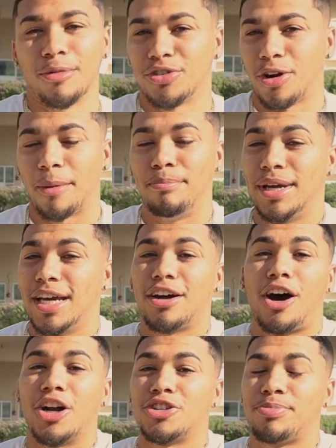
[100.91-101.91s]
start being an
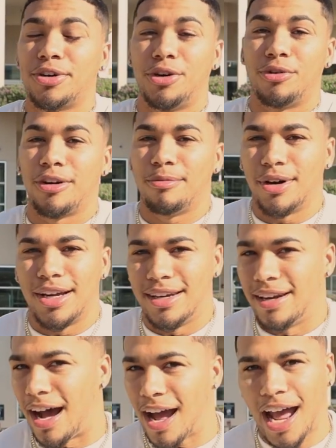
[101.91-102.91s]
entrepreneur, but
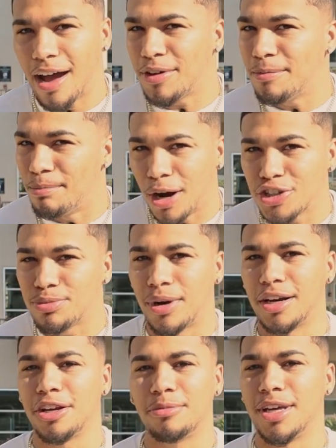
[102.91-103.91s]
not having much
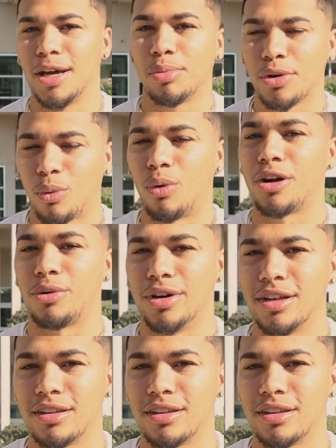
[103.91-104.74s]
money to be able to work with.